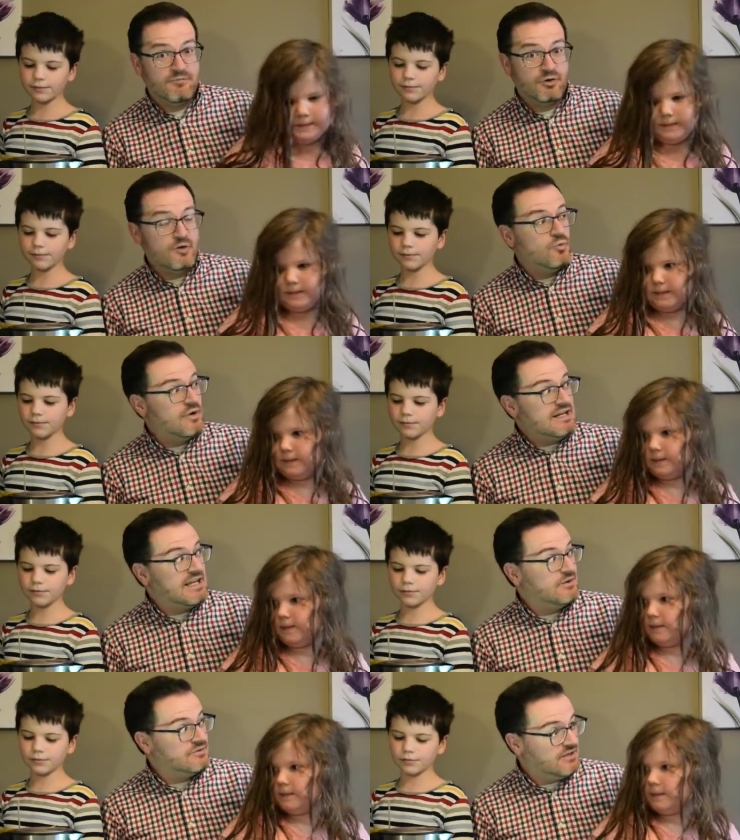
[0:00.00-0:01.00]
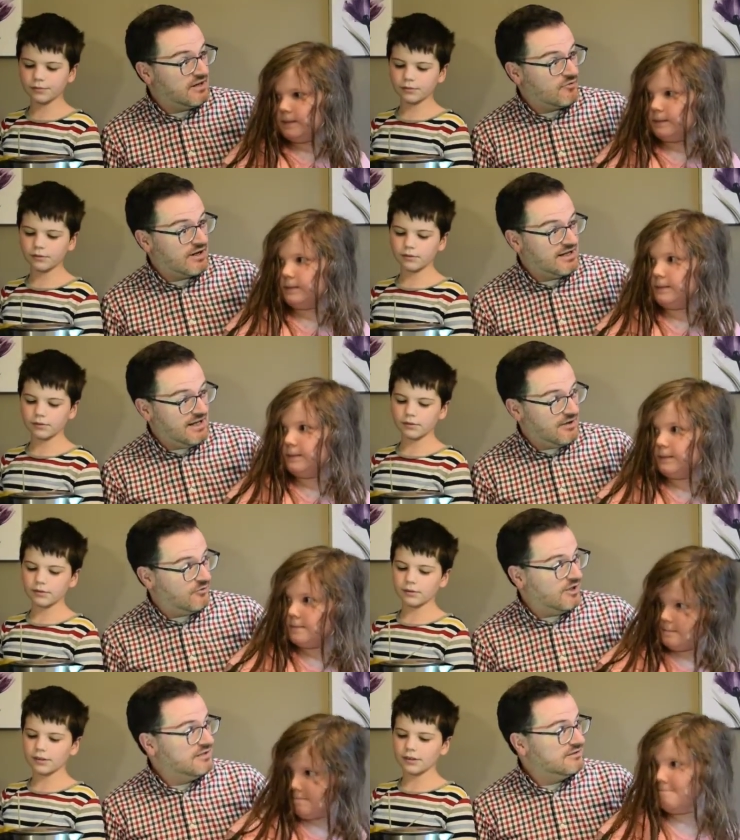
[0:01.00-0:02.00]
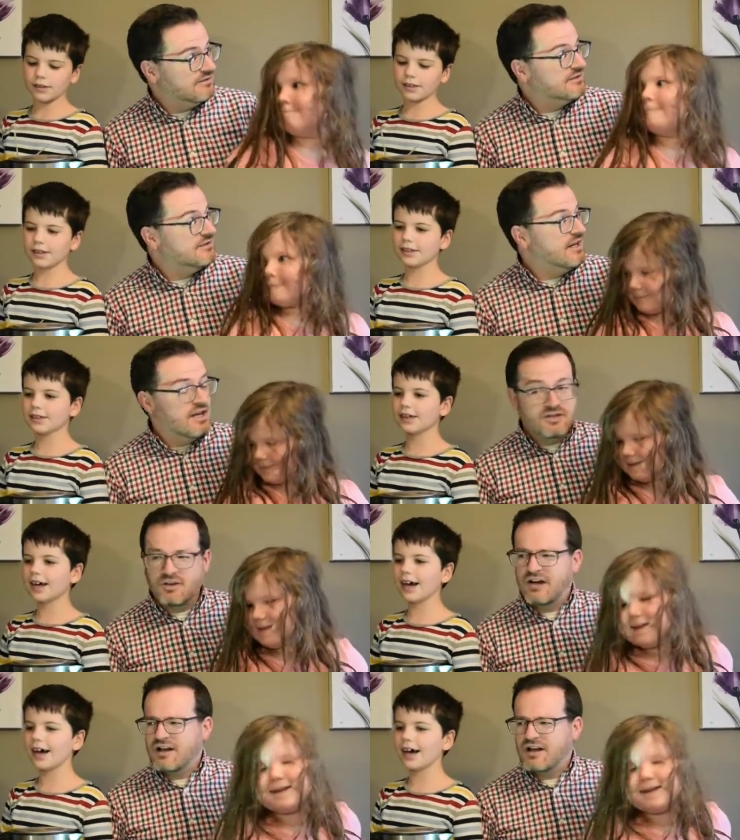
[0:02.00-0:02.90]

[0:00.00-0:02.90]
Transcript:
Speaker 1: pretty windy outside right now, right? Yeah. So how,